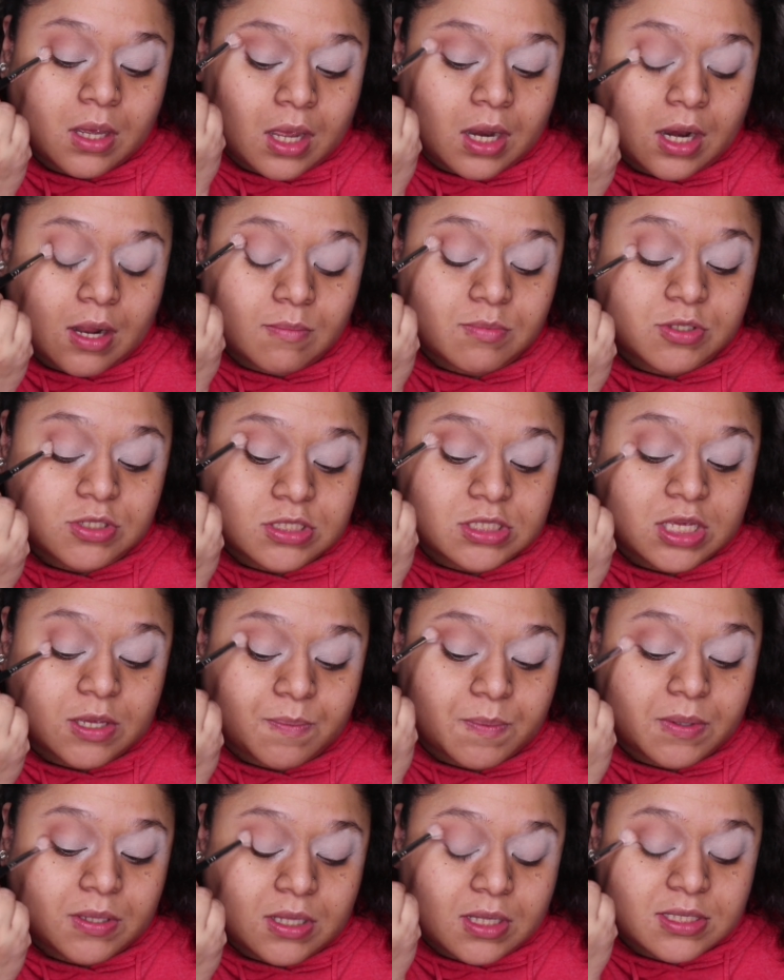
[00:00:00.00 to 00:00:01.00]
And I'm just
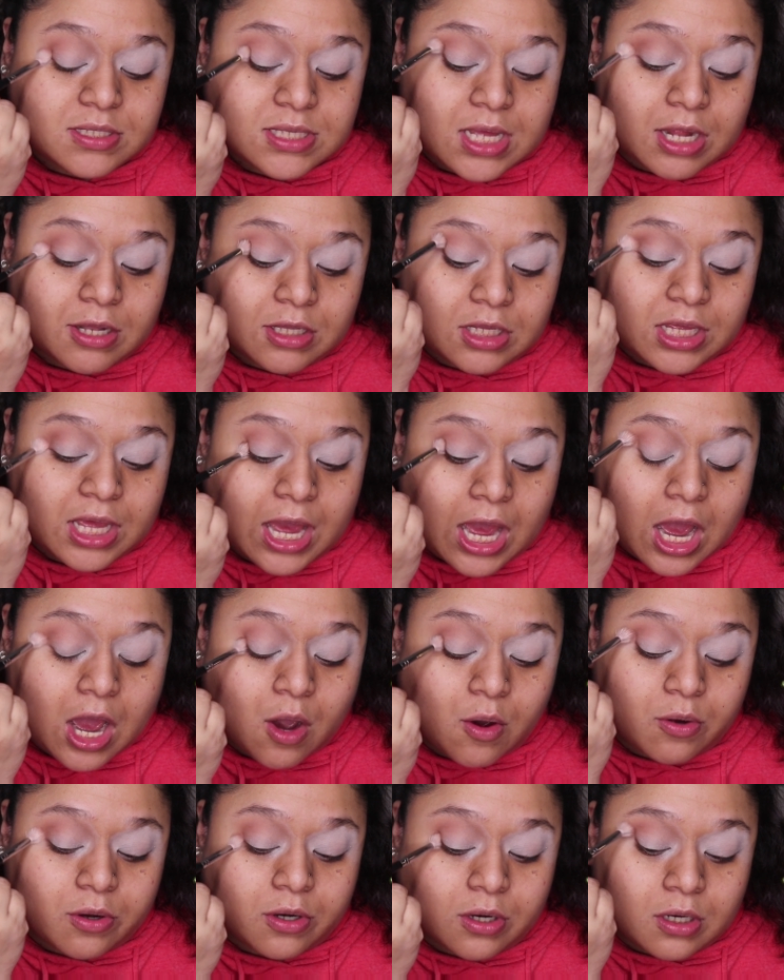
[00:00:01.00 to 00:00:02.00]
keeping this on the
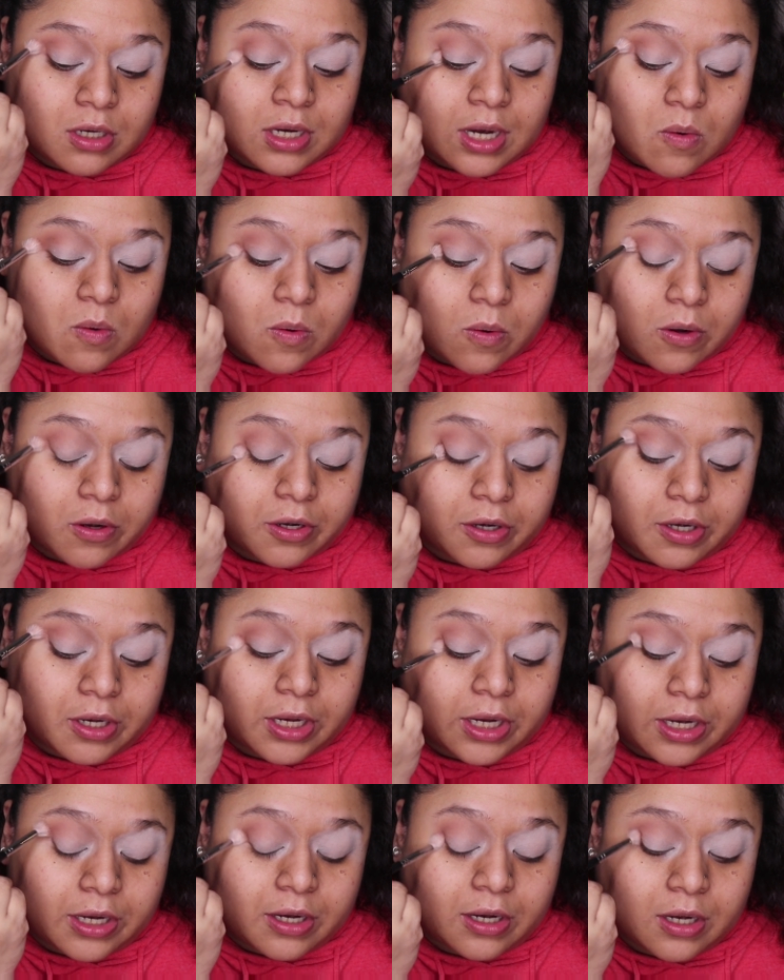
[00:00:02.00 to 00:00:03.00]
outer corner
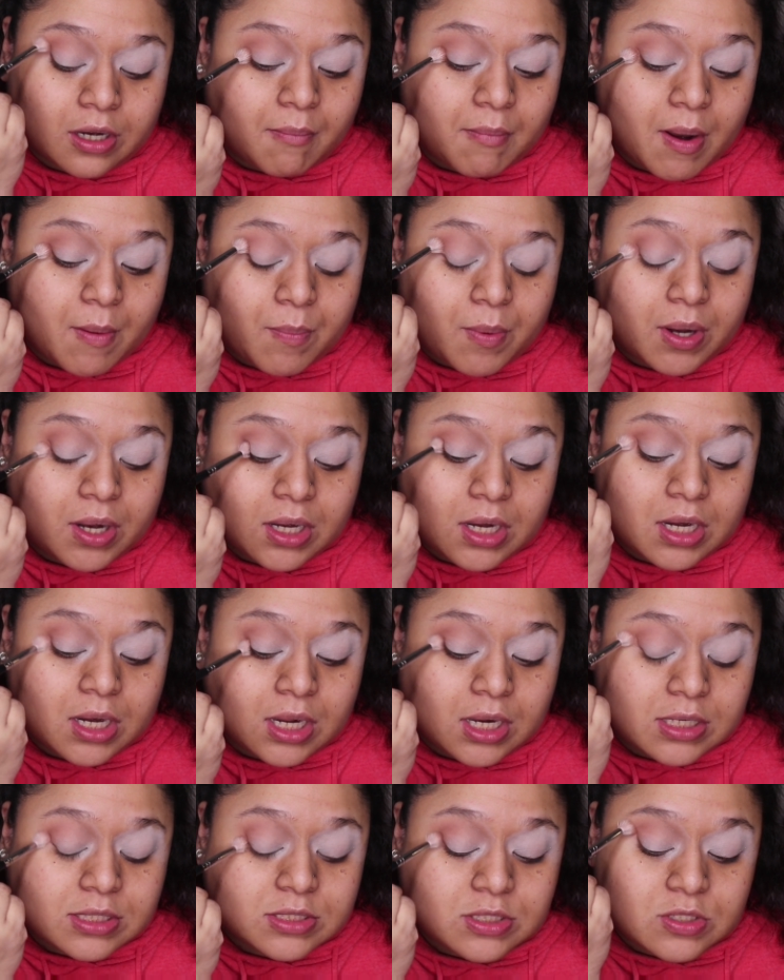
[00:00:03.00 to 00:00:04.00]
here. I'm not bringing it
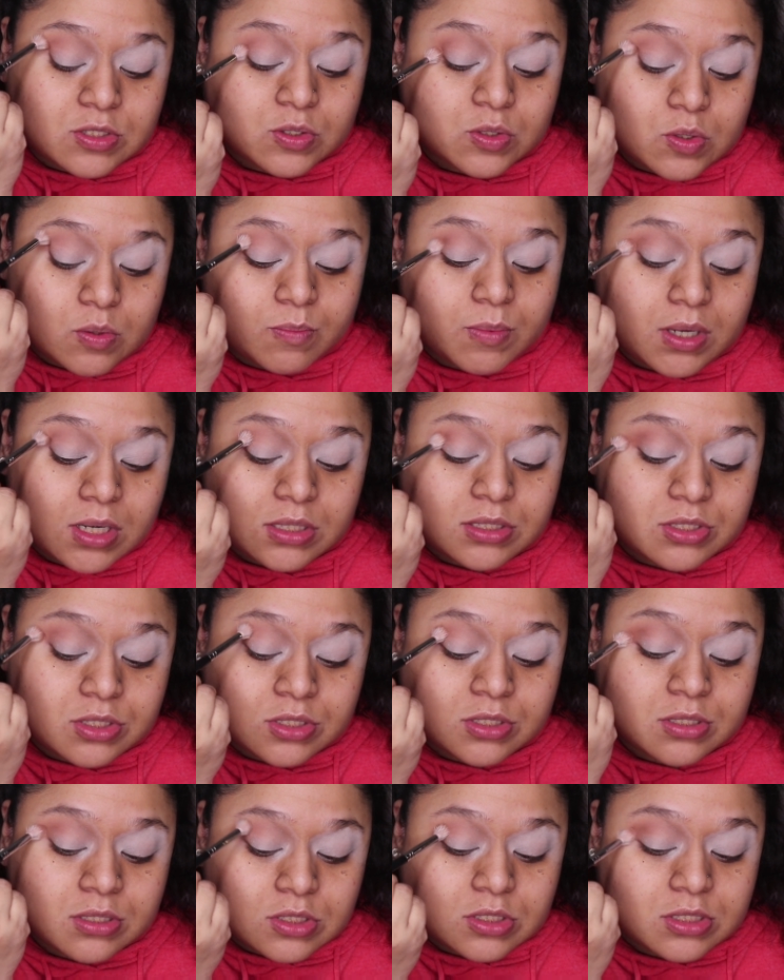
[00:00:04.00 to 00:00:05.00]
in too
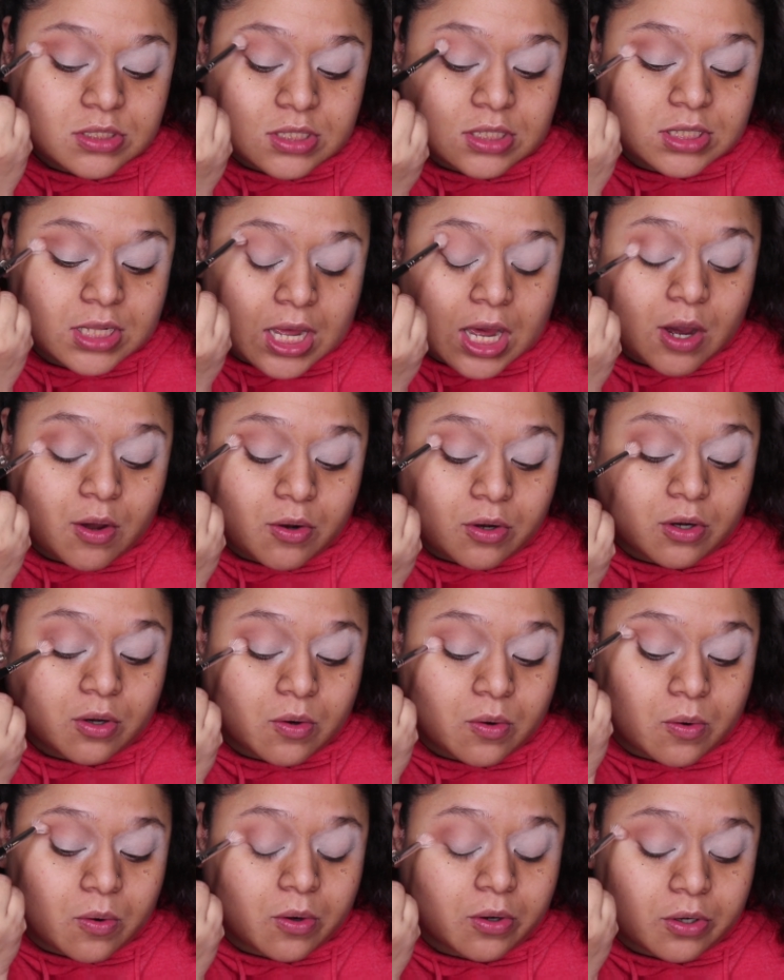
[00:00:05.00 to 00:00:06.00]
much, just on the outer
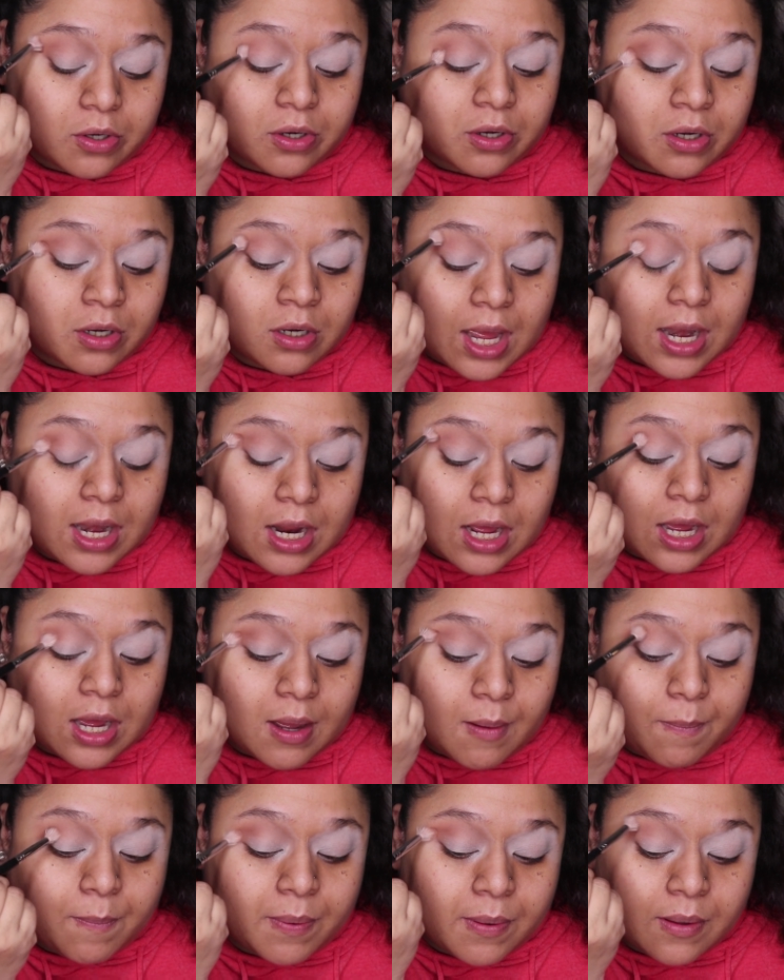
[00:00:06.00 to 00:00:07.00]
corner and
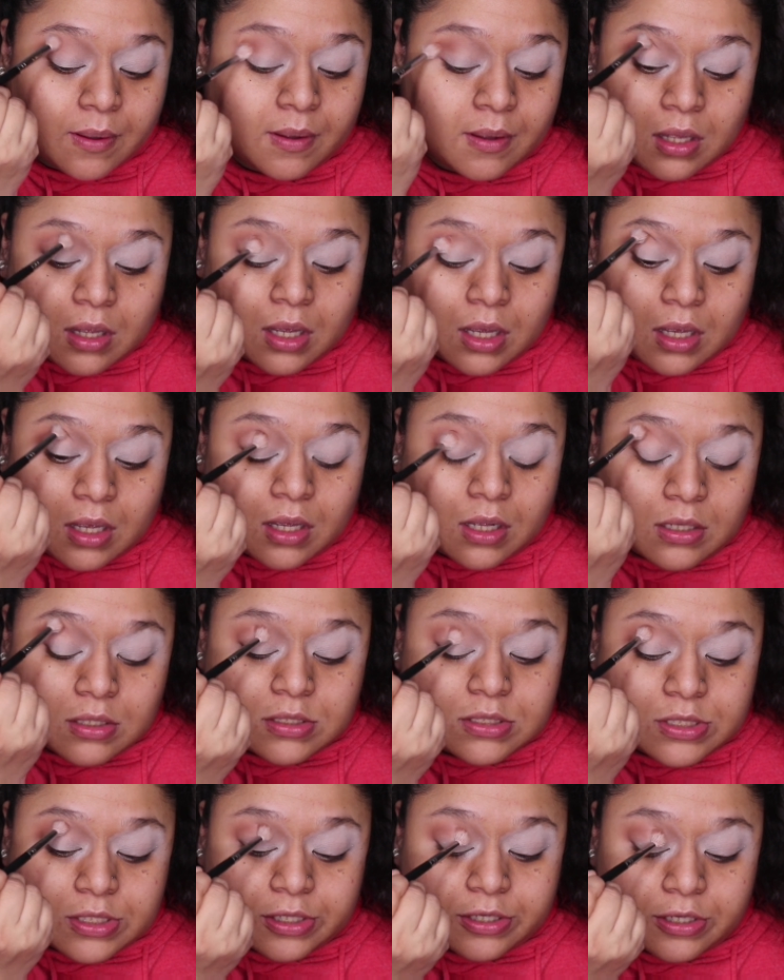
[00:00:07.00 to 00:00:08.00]
up in
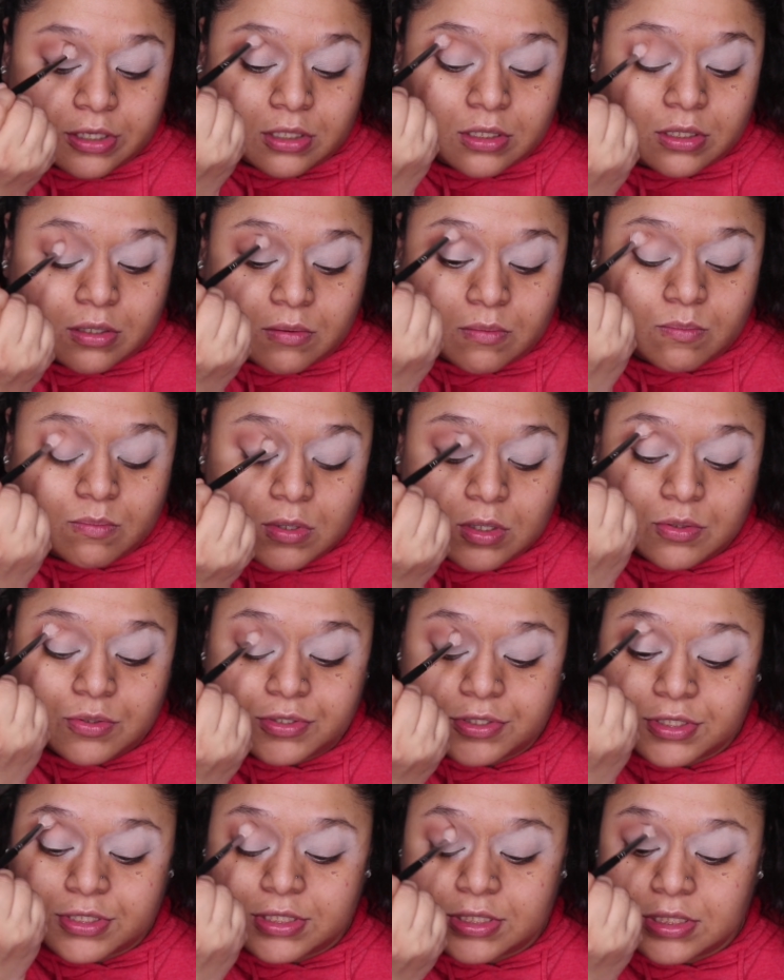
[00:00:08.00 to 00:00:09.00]
circular
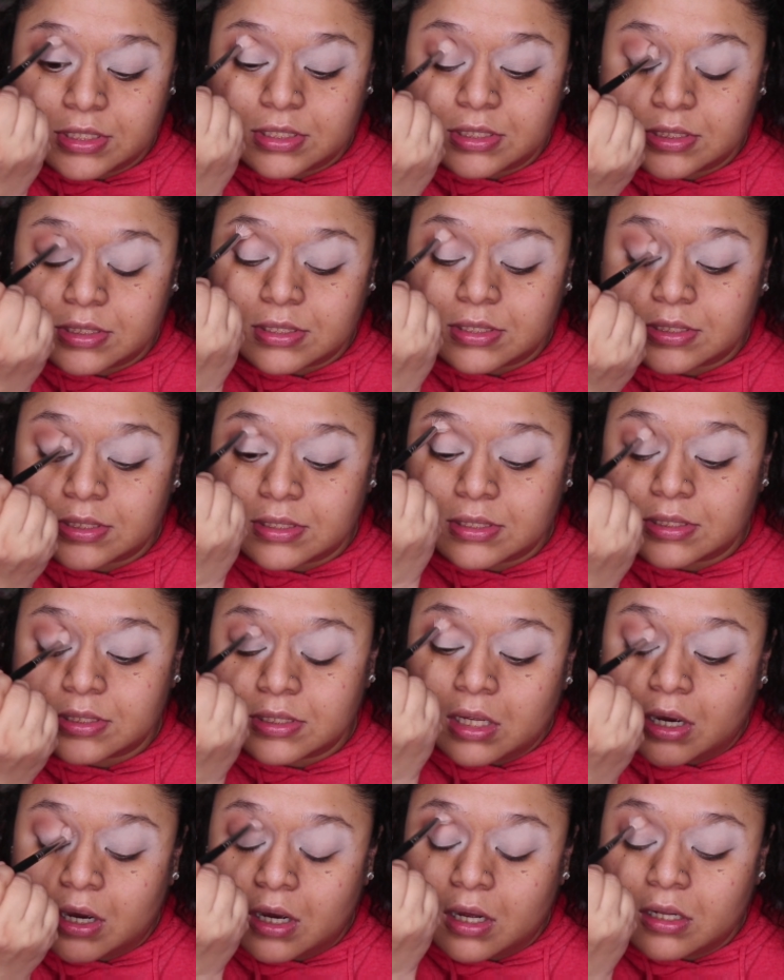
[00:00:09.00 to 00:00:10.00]
motions
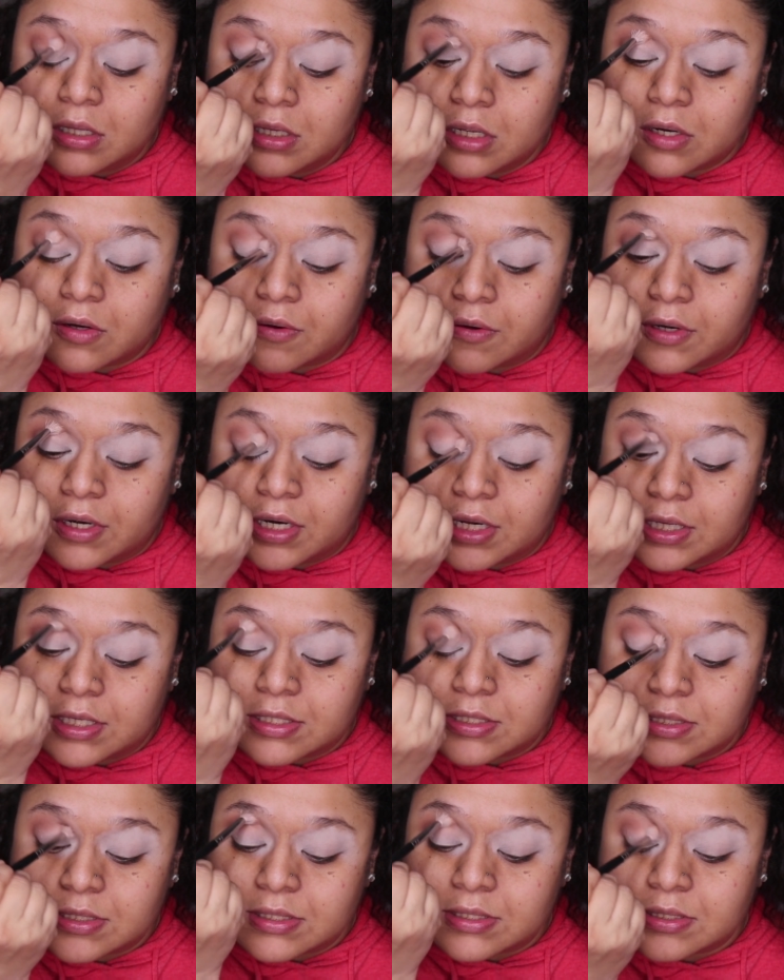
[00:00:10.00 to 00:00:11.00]
on the
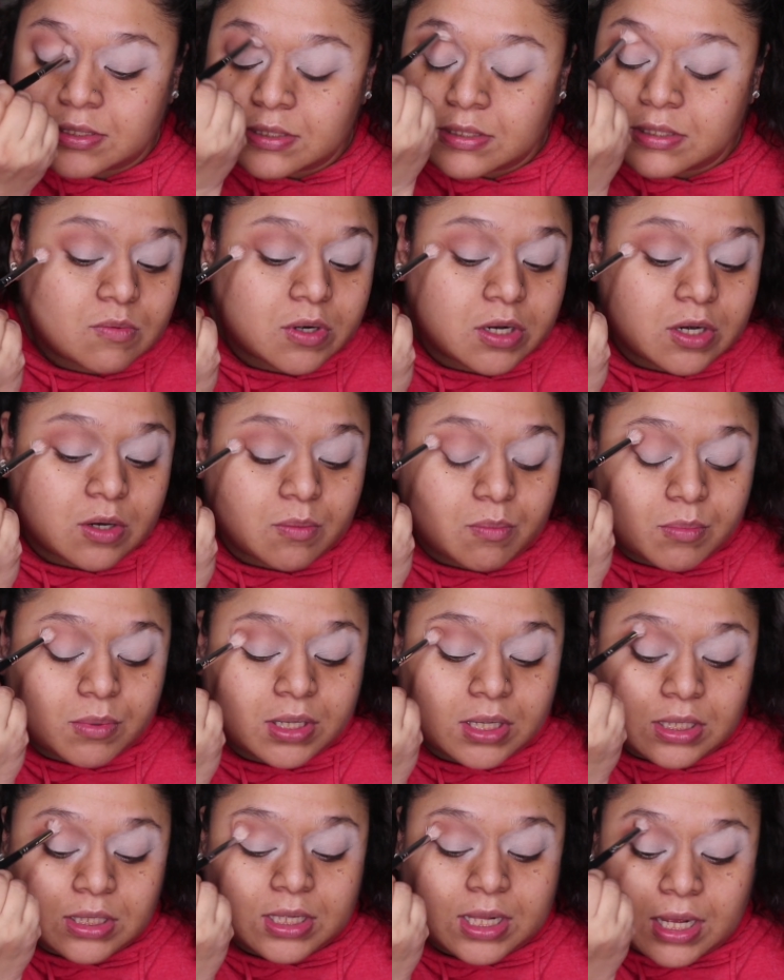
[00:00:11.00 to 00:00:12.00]
crease where you meet